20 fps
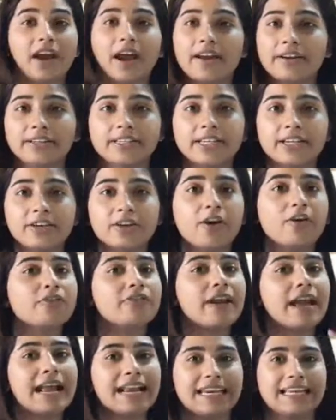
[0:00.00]
criteria of
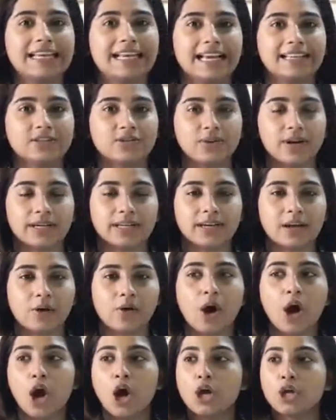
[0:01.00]
any guest right now.
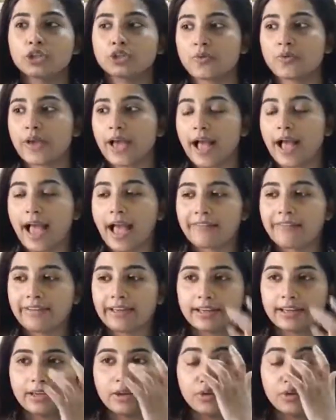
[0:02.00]
So we are
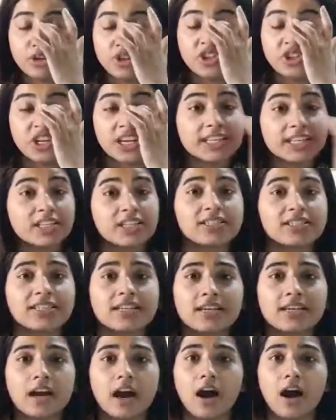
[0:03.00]
having, you know, changes
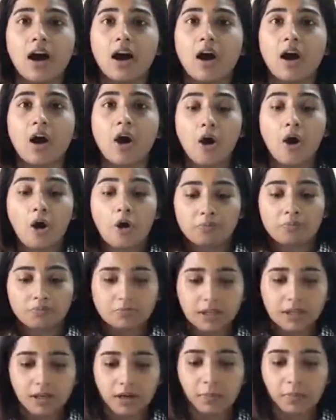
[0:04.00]
in
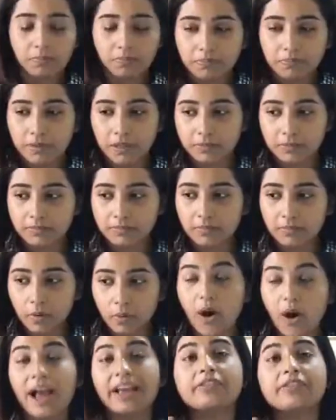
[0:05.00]
the
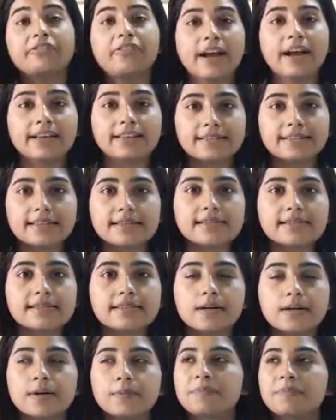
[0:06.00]
Wi-Fi
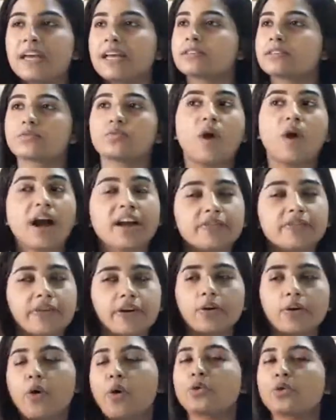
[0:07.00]
system. There's
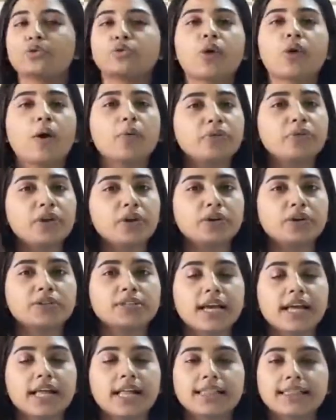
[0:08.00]
Wi-Fi all throughout the
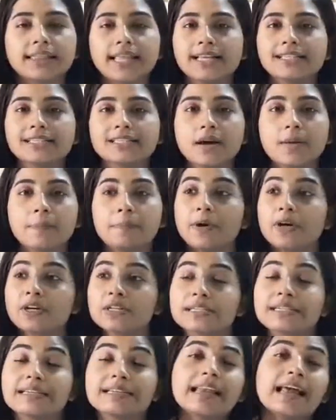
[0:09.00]
hotel. There's a
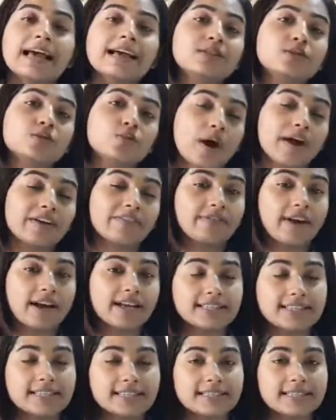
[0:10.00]
personalized
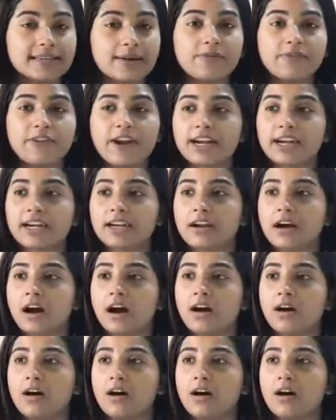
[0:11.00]
Wi-Fi system wherein